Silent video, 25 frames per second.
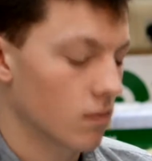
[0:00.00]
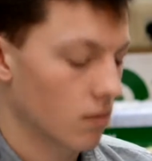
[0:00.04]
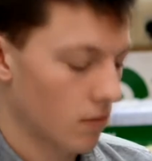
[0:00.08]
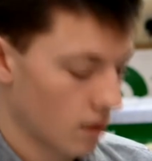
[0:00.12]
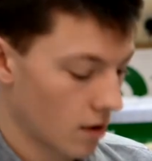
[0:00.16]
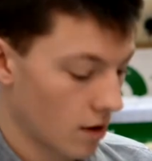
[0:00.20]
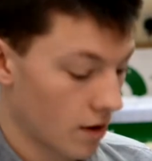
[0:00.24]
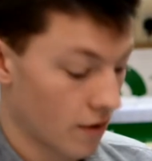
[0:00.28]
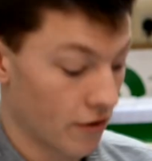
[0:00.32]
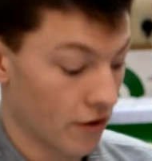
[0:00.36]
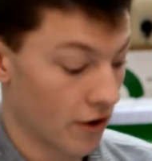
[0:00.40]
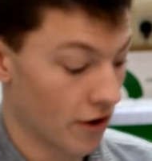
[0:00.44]

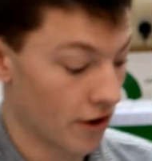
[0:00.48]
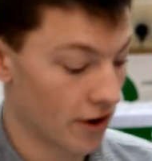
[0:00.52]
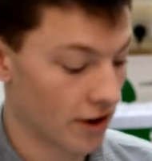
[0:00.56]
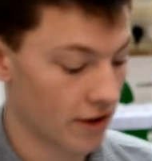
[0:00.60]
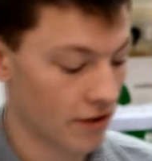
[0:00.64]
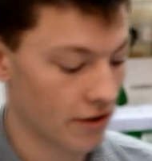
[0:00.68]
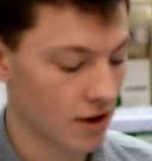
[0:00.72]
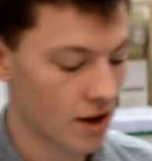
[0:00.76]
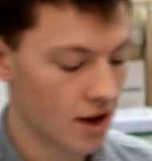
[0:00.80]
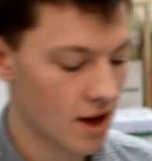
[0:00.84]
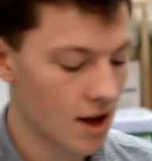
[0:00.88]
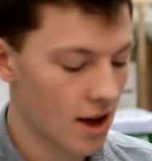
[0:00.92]
Fair enough.
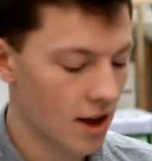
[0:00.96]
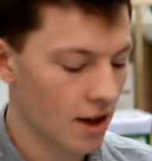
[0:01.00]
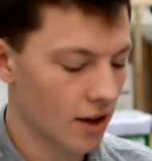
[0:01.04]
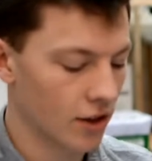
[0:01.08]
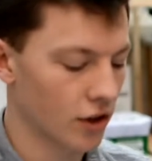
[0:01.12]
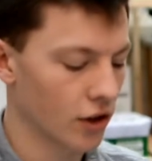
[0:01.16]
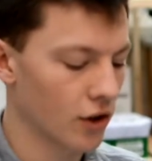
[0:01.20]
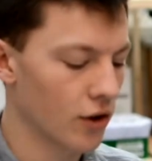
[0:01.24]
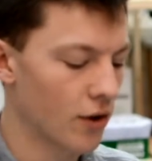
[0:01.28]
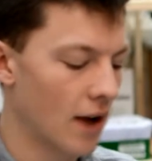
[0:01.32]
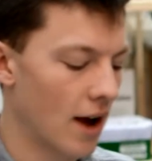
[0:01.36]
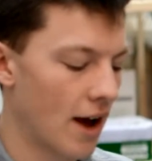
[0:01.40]

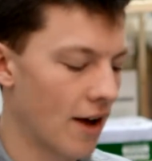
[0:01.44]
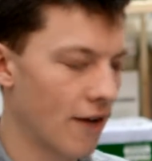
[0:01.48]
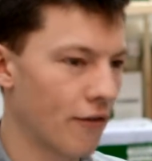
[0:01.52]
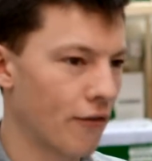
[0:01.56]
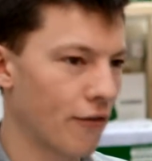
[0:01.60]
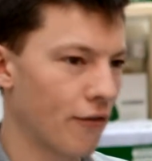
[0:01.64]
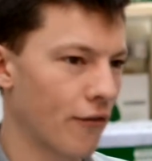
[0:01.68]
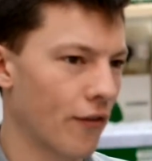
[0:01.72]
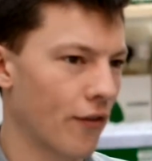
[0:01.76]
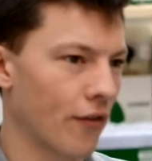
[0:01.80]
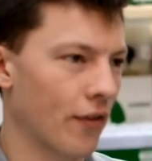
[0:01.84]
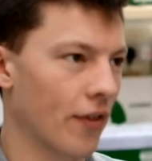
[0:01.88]
Do you
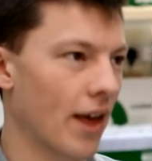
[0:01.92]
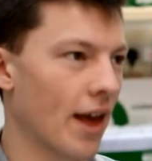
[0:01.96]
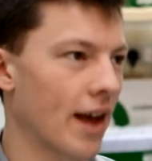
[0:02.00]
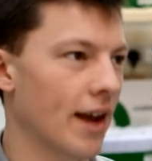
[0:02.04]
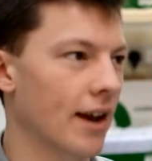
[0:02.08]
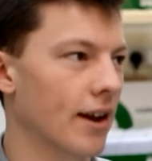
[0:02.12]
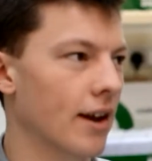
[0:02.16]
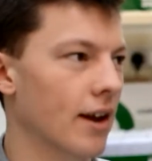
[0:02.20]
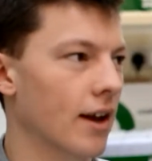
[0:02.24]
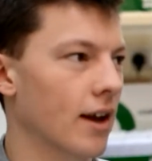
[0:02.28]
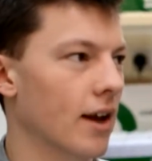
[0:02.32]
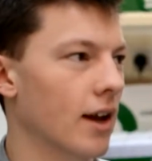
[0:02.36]
have
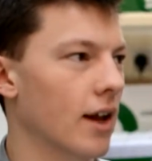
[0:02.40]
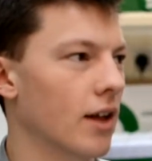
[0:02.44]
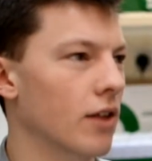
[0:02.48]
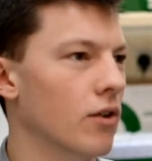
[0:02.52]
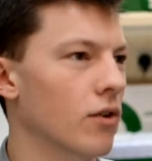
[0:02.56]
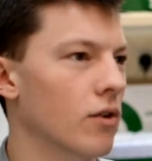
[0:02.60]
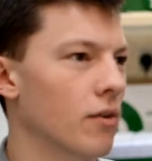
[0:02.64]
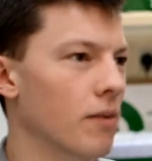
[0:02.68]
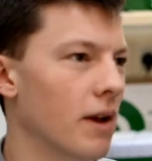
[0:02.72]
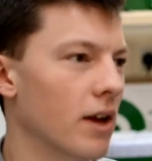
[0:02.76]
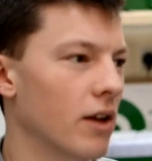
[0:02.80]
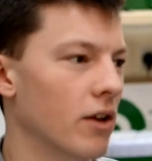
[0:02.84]
then, can I
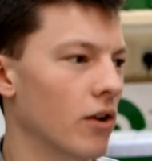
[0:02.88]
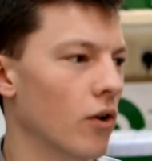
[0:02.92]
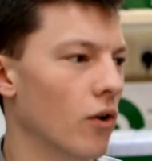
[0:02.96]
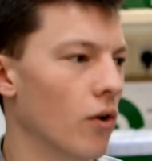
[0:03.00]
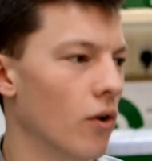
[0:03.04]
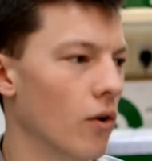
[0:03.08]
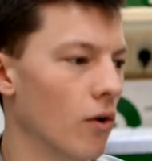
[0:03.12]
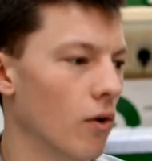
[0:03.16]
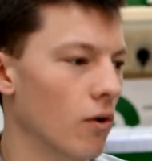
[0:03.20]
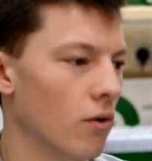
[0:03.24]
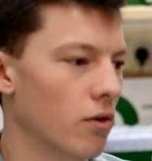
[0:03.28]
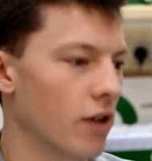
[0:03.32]
talk about do
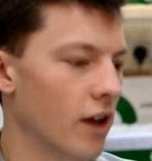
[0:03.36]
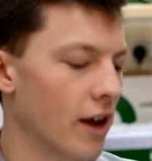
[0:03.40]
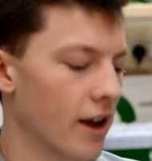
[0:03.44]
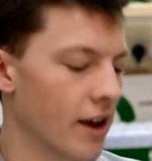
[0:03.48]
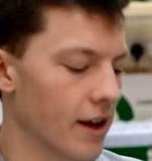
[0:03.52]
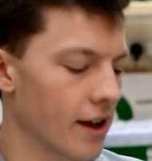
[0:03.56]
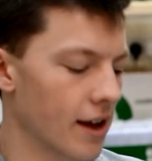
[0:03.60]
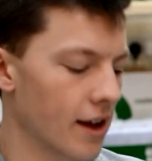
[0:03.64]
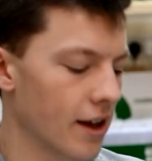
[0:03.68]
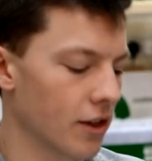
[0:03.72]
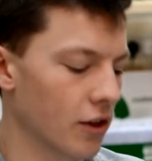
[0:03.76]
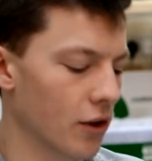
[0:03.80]

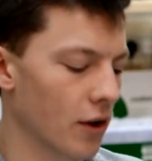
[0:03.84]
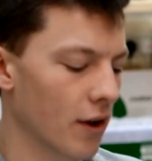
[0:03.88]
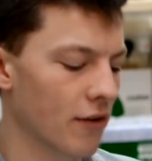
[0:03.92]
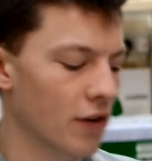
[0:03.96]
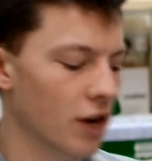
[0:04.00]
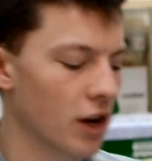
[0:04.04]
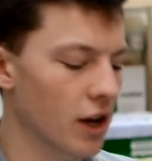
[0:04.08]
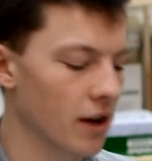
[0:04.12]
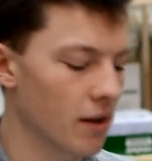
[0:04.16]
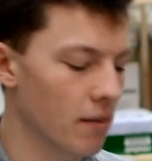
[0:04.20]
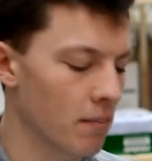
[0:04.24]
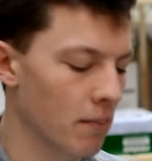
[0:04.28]
you have
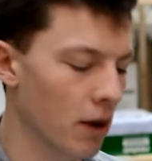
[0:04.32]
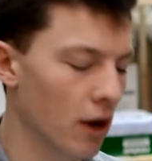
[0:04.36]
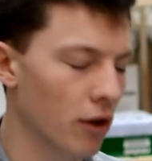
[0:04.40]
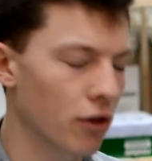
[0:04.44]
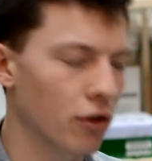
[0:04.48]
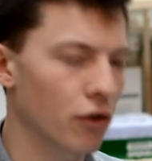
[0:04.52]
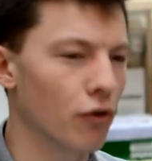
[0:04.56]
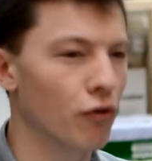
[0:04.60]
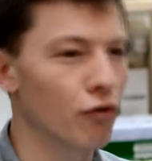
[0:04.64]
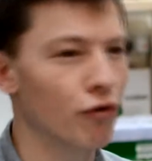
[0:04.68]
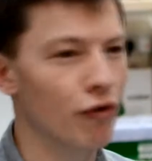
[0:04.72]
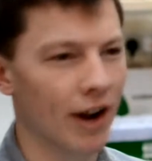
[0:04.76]
any
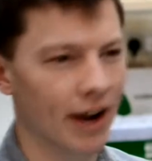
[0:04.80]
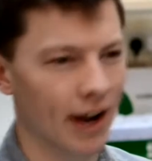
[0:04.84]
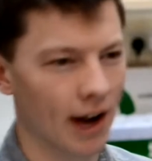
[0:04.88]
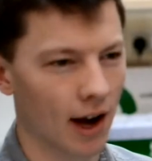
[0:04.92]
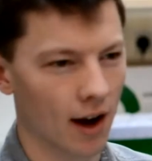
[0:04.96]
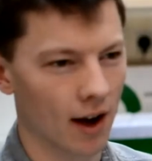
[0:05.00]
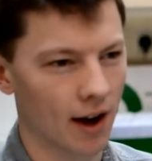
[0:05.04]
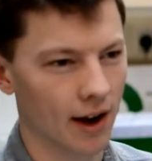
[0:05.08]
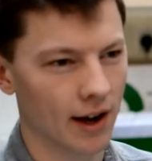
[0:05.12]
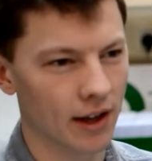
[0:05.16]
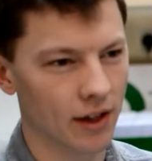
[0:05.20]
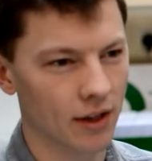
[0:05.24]
personal red
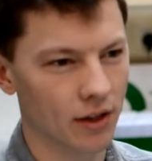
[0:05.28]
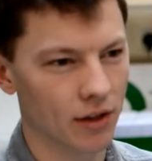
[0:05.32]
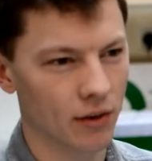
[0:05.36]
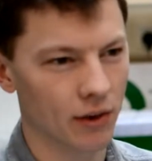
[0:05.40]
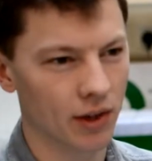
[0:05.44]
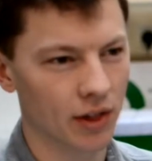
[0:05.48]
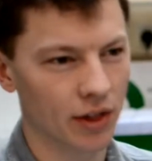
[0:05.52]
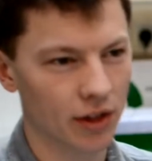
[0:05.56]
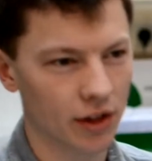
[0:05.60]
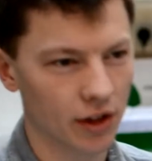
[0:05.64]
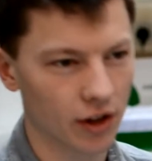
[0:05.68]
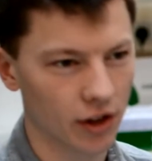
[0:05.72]
lines,
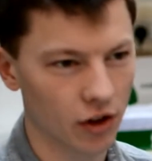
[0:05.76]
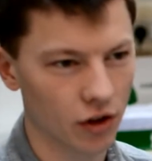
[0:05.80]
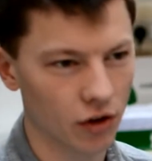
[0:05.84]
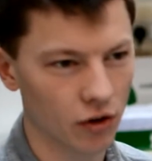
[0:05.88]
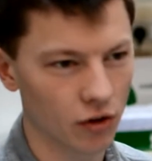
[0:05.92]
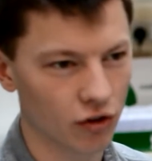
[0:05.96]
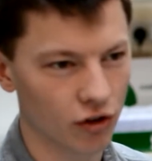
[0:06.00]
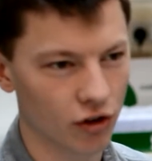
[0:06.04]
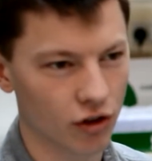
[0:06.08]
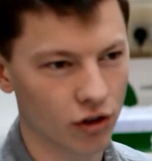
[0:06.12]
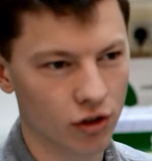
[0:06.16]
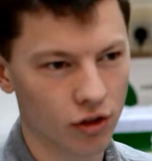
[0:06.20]
ones that
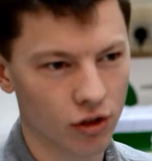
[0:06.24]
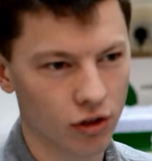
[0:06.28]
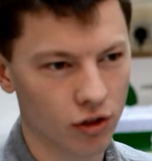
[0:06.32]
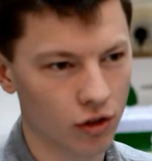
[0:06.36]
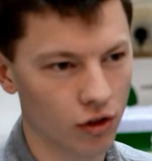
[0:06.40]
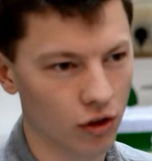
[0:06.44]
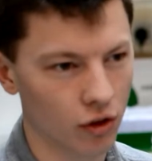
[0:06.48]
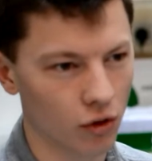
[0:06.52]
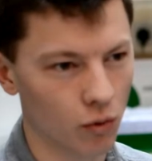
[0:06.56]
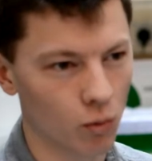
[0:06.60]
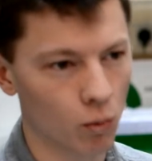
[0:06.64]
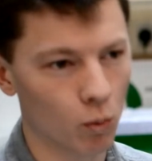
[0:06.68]
you
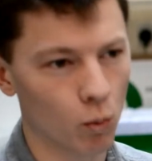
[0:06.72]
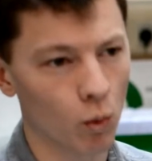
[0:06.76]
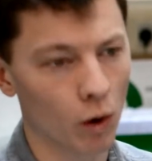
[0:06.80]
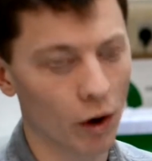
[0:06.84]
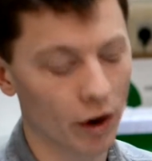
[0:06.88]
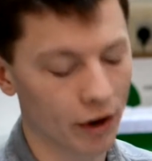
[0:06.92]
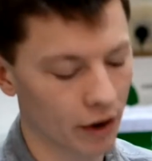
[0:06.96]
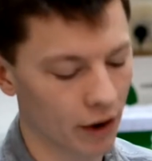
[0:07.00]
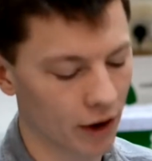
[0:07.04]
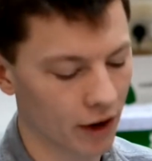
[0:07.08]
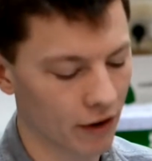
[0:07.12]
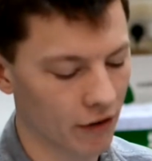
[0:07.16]

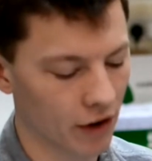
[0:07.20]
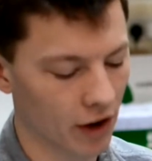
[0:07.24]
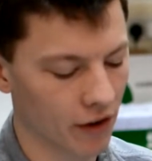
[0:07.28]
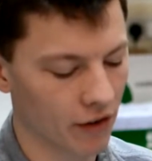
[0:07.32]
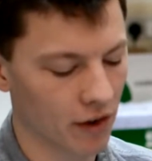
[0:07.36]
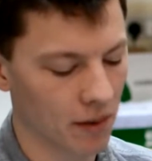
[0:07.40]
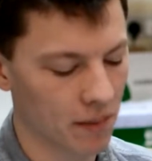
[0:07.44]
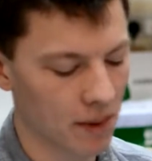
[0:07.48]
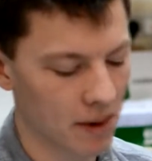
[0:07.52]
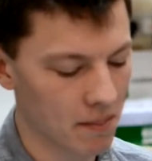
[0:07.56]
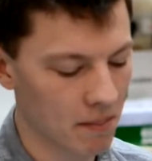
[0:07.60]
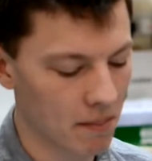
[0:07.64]
won't go any
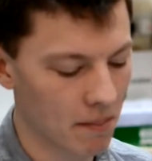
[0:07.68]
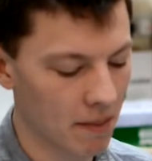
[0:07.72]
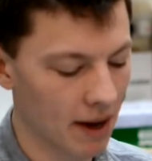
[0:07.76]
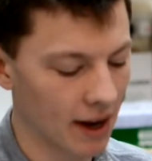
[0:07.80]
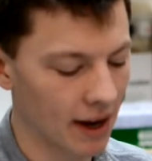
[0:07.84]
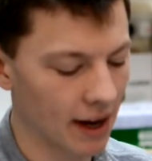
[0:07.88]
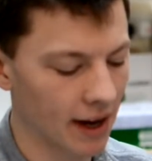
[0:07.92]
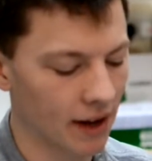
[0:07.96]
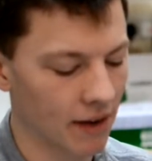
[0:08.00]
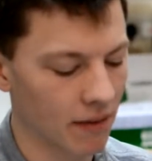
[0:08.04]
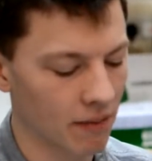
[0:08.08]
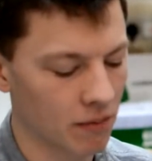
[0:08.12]
further? I mean,
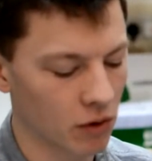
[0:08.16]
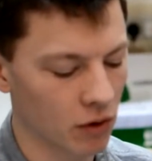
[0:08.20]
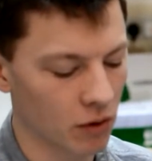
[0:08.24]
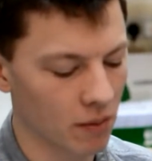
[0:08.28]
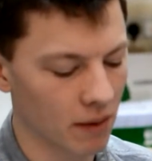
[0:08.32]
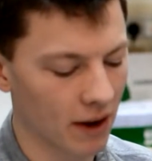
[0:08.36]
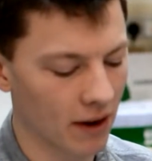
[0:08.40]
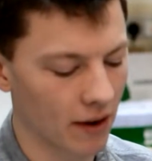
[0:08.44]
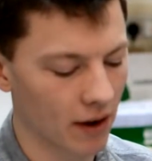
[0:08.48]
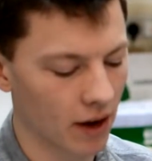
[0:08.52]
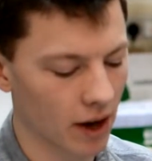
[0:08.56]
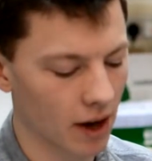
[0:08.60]
mainly I'm talking
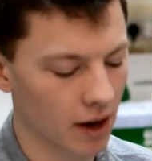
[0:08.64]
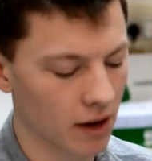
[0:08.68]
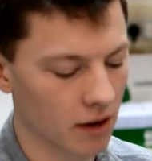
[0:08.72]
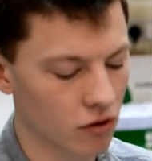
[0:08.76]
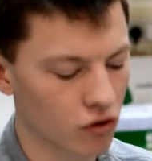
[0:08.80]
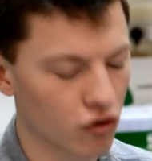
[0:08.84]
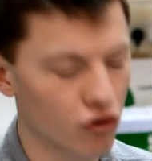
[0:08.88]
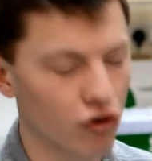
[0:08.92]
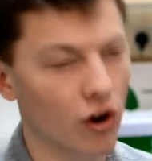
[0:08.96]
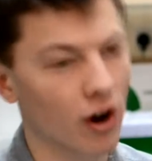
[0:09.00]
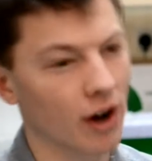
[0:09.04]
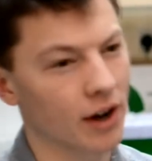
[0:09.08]

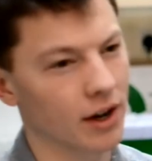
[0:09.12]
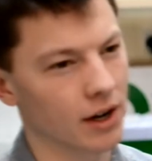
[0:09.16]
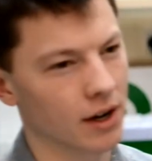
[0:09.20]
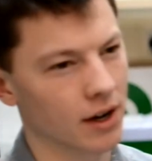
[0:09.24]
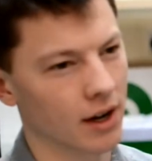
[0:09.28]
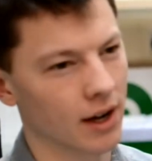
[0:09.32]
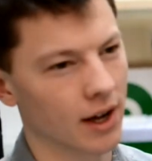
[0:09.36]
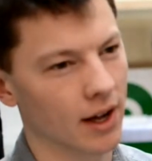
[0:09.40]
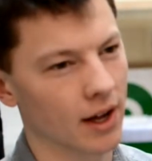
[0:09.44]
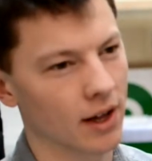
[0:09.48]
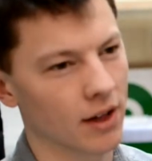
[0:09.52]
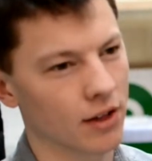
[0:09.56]
about
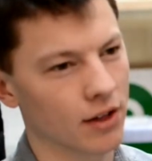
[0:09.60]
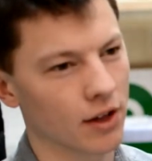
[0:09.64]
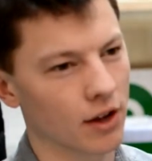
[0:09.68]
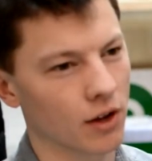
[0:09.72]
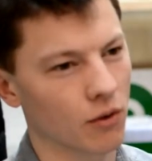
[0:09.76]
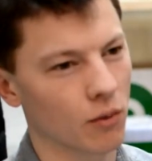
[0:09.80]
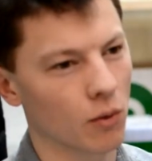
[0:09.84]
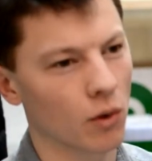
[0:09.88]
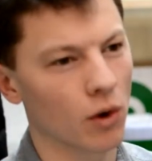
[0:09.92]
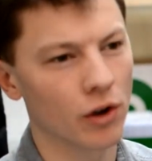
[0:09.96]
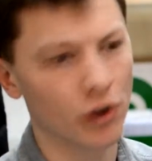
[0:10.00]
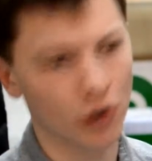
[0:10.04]
Trident here, so
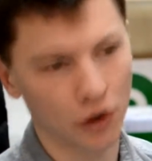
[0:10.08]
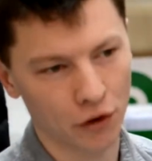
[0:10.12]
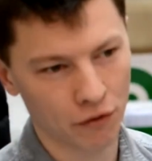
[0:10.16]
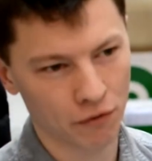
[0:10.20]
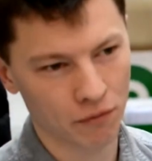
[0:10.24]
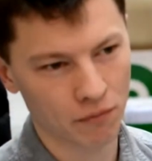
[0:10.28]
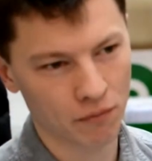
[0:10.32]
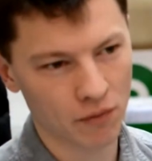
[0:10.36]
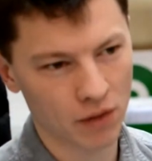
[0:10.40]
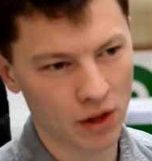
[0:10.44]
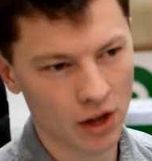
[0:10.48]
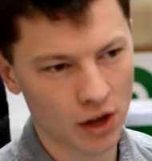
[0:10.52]
what are your
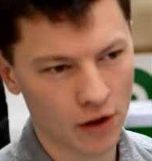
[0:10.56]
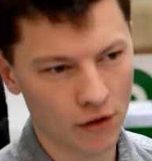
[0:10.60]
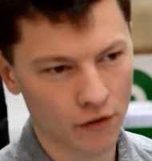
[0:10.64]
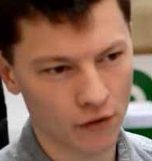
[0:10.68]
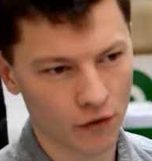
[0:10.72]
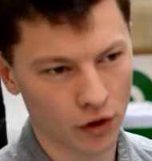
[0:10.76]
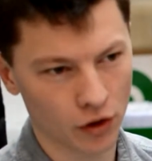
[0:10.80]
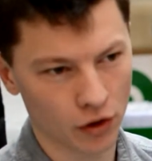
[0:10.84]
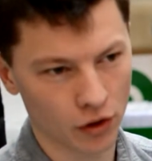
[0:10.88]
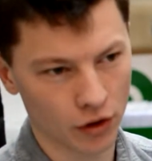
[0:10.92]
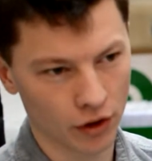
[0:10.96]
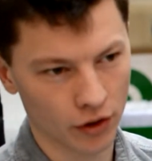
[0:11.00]

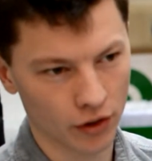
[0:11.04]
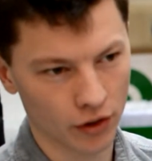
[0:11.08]
views